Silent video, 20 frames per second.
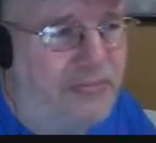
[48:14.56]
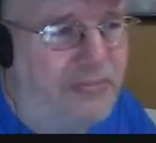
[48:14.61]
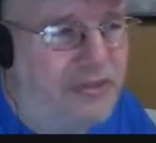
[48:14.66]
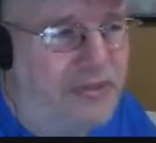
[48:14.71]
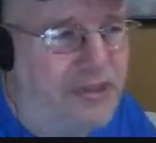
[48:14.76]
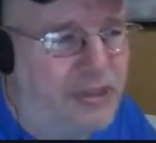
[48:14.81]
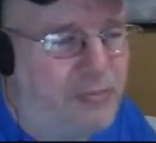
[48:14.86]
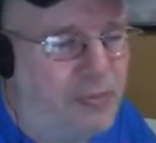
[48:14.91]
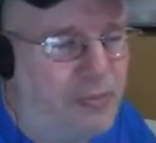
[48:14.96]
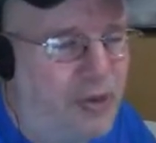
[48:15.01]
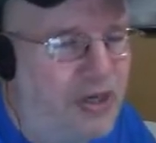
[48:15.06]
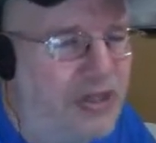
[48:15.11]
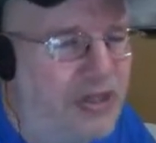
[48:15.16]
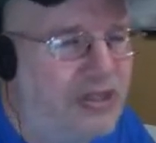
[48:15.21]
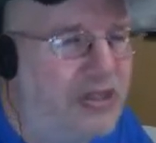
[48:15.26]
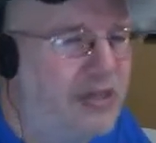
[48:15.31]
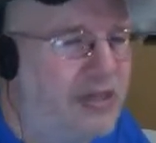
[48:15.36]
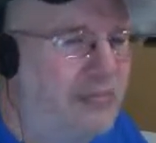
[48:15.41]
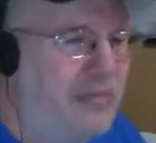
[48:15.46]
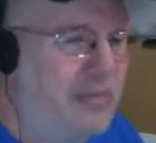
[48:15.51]

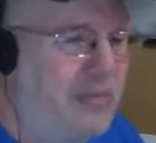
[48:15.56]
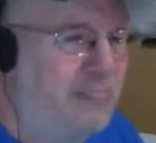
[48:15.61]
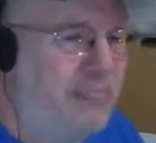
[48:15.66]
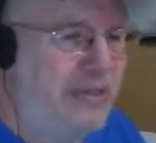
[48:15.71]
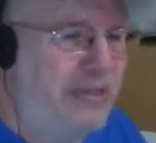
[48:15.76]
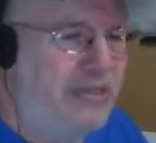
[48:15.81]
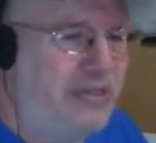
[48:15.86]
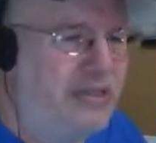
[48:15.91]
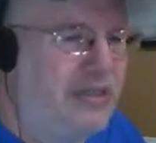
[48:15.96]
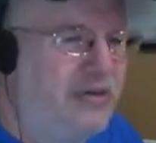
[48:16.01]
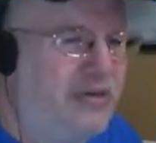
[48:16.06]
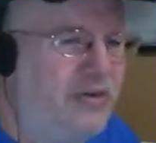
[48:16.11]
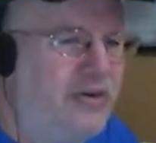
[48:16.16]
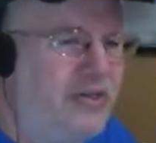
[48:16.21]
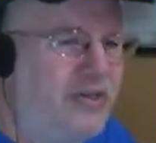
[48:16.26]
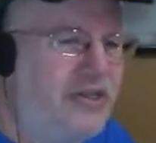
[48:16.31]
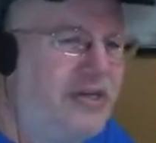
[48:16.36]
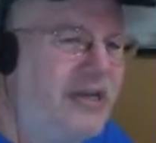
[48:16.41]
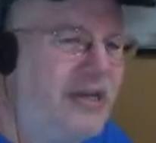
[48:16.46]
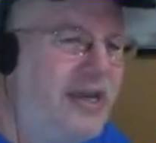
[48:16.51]
springs can be busy
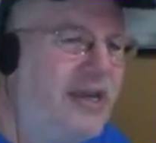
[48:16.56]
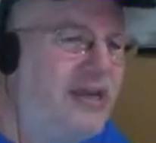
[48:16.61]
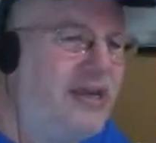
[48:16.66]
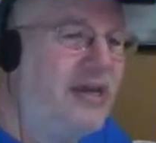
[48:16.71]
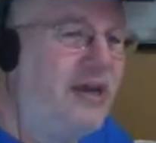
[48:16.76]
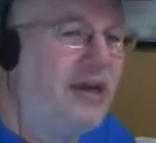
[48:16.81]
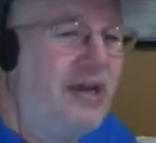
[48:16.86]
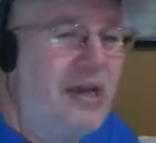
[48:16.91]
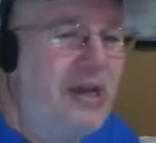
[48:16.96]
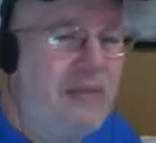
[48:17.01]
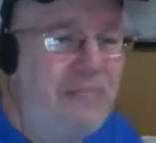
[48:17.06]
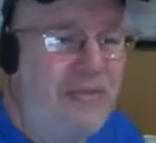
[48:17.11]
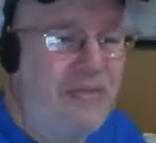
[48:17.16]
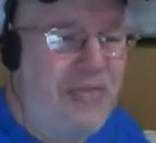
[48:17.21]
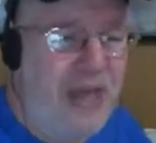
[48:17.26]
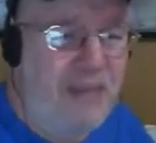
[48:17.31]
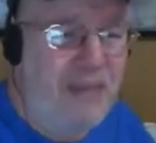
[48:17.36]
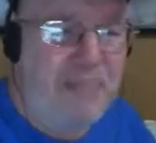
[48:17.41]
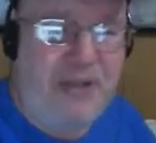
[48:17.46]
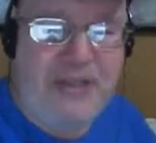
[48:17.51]
during the day,
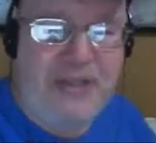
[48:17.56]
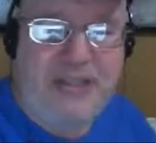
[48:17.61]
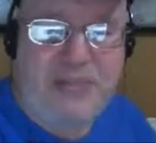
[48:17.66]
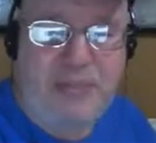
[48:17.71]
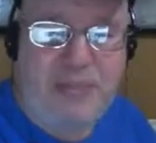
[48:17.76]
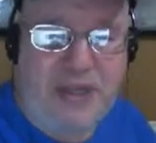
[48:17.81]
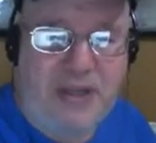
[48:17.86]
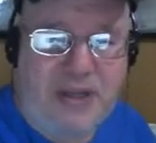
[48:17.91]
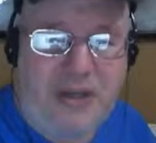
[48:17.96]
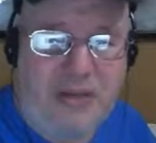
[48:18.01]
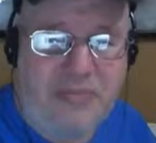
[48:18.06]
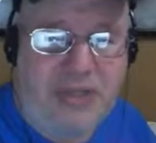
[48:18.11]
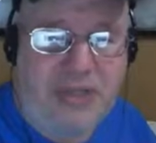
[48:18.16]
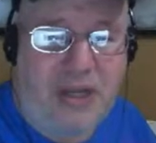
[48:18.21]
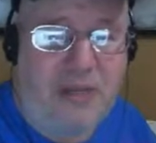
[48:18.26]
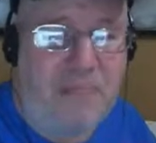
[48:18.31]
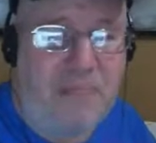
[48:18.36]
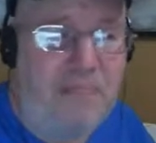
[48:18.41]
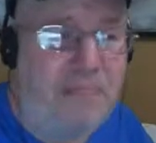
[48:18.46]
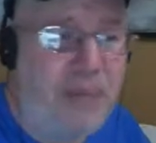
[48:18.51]
but that place becomes
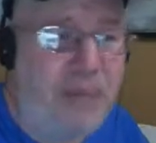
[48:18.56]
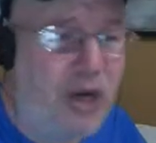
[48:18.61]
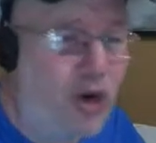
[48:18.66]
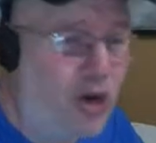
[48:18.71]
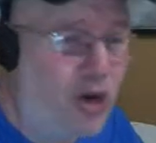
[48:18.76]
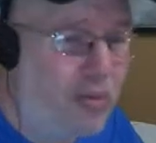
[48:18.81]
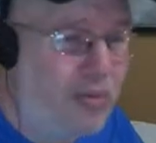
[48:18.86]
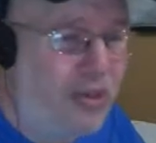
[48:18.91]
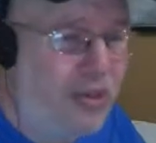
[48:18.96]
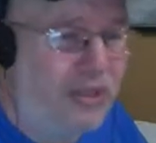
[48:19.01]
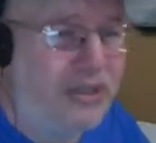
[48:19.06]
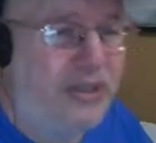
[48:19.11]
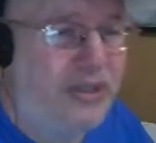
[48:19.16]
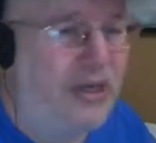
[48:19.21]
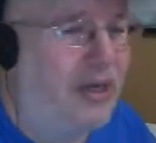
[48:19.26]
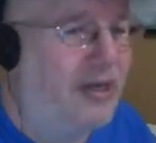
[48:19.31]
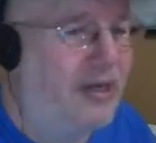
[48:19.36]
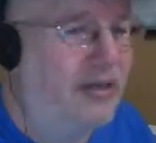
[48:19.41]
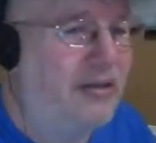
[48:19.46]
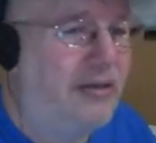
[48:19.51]
unbearable at
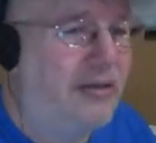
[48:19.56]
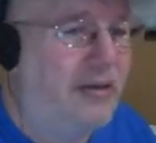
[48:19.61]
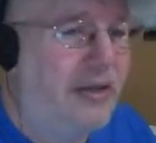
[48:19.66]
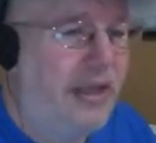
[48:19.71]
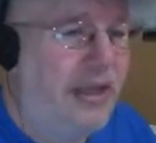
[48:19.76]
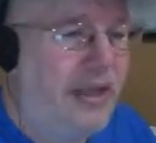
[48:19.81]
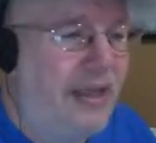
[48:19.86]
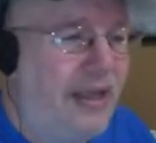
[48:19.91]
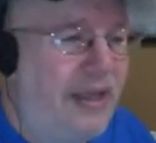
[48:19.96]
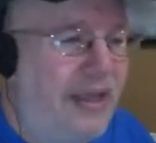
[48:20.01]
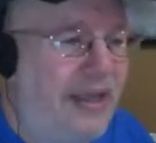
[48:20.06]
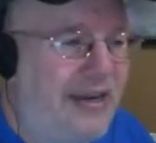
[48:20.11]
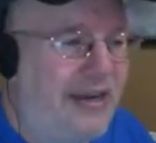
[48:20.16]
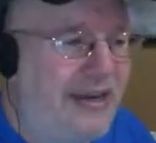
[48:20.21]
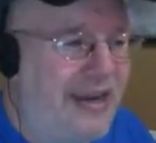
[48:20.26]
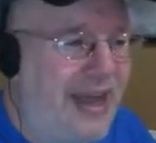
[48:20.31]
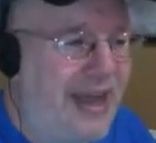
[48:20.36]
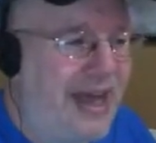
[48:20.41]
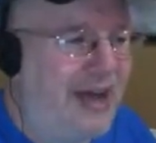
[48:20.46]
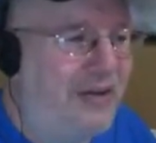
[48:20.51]
night.
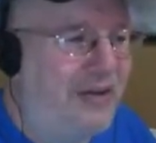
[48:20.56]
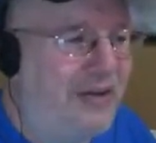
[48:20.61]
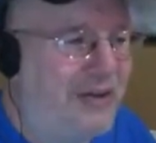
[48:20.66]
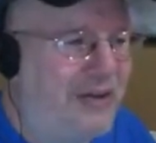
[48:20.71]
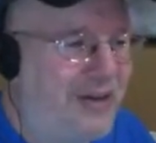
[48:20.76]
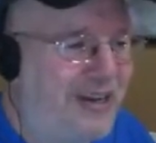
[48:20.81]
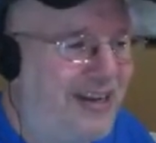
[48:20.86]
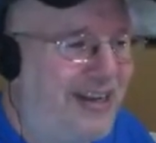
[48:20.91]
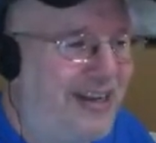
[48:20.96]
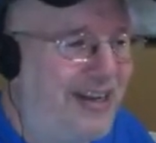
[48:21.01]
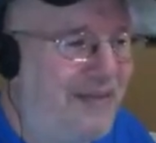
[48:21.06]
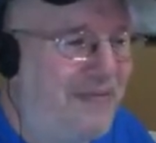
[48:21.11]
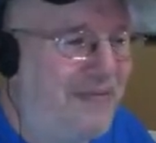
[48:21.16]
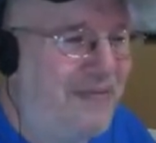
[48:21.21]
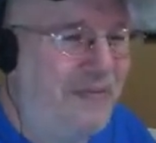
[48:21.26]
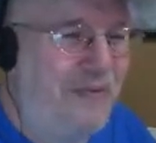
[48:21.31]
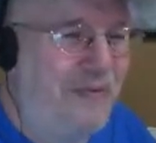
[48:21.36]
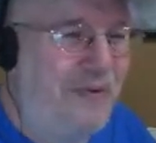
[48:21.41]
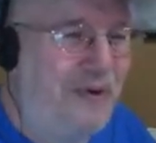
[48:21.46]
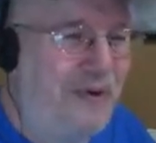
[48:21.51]
And now you're going to have
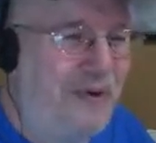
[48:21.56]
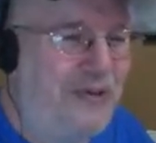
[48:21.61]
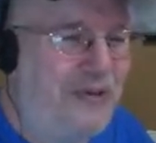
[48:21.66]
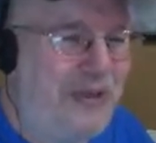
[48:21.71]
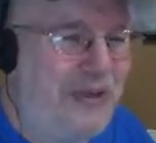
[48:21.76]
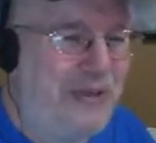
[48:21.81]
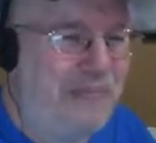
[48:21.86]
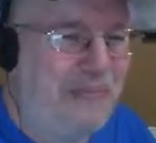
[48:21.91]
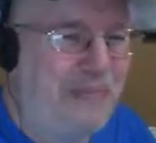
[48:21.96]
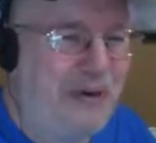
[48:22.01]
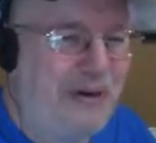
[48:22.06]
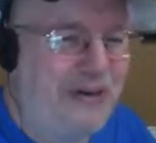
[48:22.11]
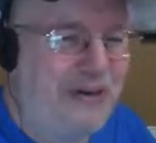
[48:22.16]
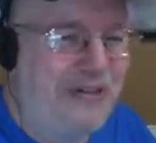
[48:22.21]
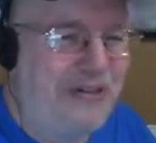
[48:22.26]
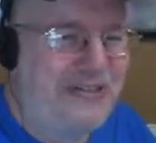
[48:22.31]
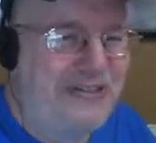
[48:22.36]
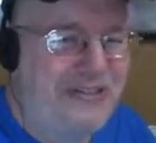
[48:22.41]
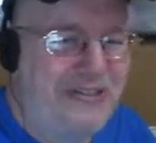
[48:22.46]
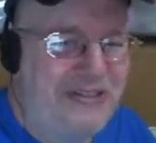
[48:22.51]
4 theme
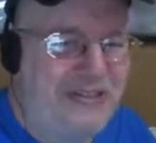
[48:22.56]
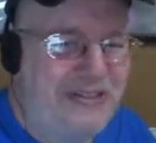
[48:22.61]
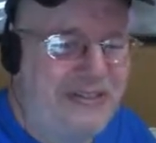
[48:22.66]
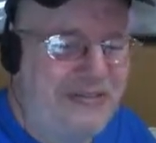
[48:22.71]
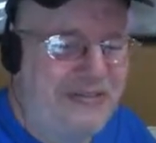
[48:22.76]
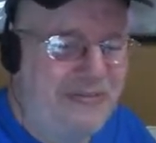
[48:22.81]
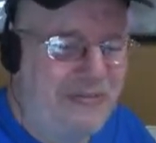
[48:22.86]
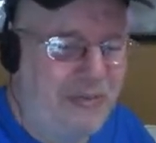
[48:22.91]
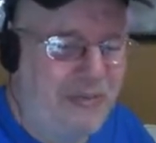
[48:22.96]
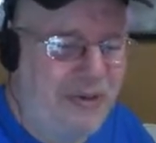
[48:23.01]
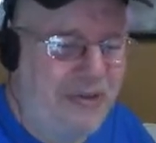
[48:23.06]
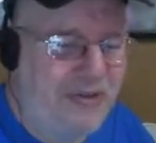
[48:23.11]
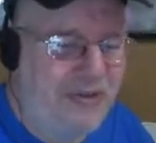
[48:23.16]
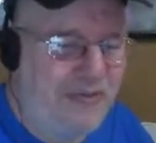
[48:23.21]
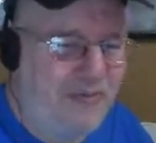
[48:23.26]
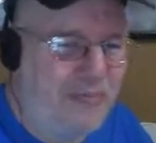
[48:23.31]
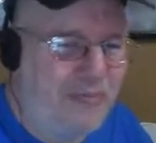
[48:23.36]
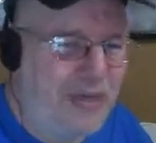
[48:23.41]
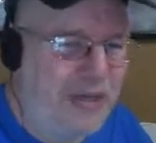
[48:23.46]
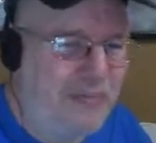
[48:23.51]
parks worth
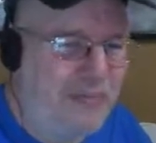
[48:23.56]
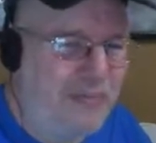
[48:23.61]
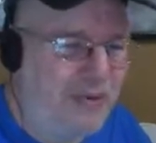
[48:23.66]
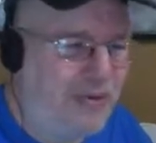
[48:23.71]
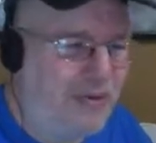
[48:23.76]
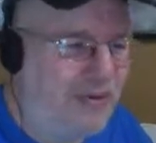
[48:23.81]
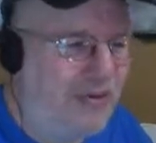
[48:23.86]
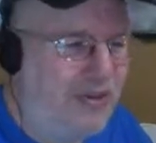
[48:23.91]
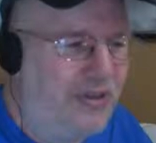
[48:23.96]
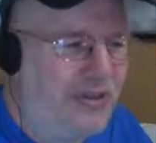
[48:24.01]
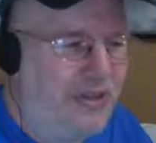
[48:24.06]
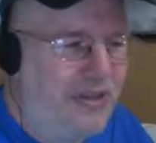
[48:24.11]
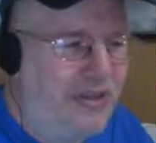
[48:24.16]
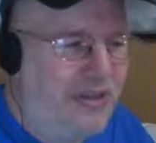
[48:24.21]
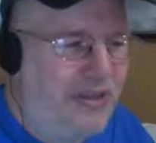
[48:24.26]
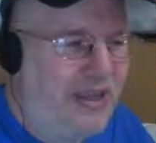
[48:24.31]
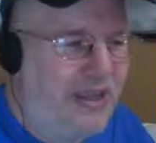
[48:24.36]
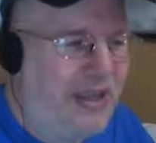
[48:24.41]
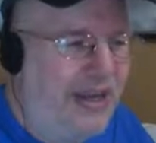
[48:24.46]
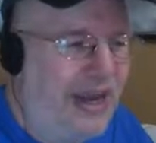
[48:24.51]
of people.
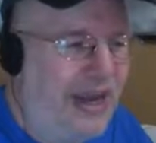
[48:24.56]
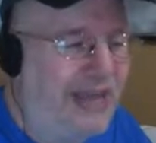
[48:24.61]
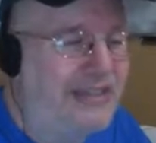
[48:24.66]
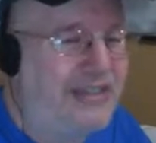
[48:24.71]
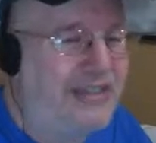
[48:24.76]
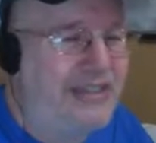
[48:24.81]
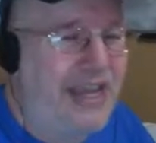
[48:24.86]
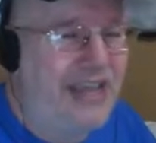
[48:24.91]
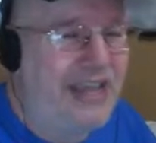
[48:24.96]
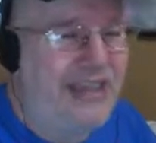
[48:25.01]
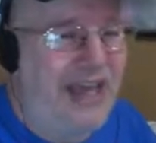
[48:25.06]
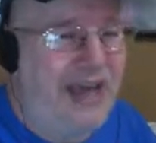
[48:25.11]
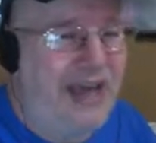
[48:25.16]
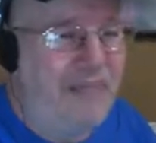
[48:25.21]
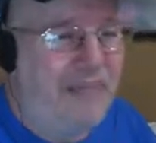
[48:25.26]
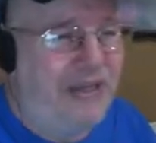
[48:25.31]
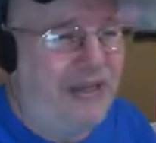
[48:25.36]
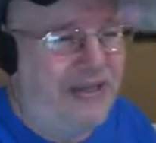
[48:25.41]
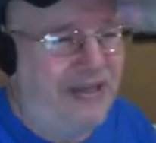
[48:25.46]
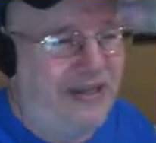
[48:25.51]
And I say
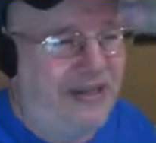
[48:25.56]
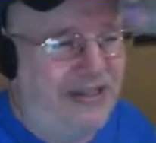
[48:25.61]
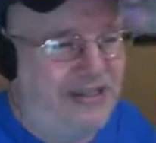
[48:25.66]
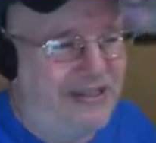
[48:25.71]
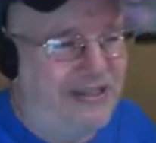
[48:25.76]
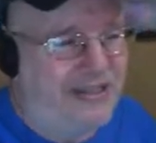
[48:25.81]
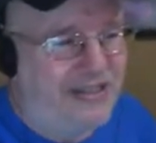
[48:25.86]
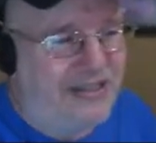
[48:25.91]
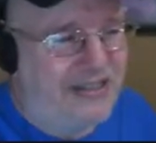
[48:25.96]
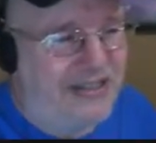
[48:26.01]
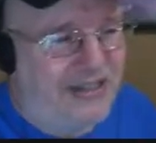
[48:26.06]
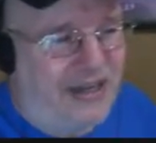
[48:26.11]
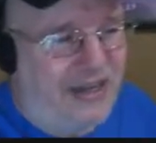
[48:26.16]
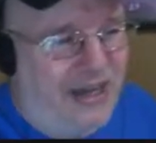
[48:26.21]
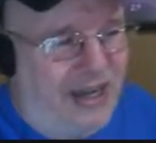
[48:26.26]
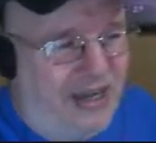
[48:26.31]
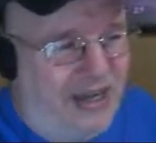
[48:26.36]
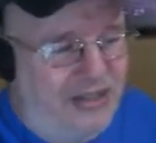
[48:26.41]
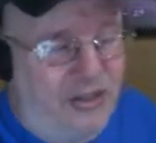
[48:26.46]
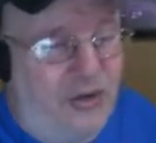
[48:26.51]
that because
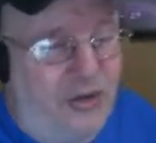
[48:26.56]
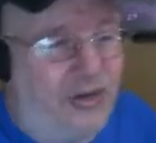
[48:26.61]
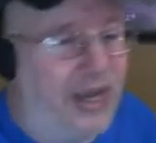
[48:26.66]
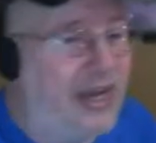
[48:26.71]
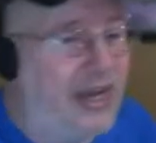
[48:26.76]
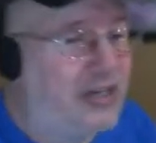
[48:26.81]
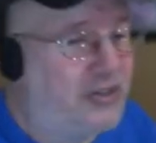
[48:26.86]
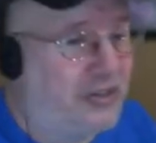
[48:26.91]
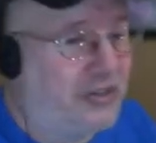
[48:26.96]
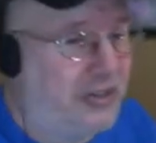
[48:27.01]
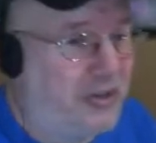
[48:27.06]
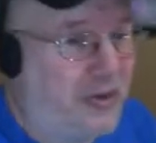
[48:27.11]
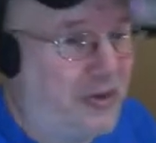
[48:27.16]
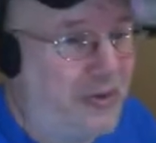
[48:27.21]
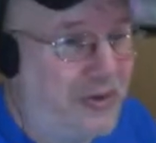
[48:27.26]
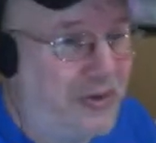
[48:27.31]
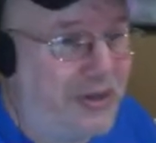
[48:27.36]
I don't actually know the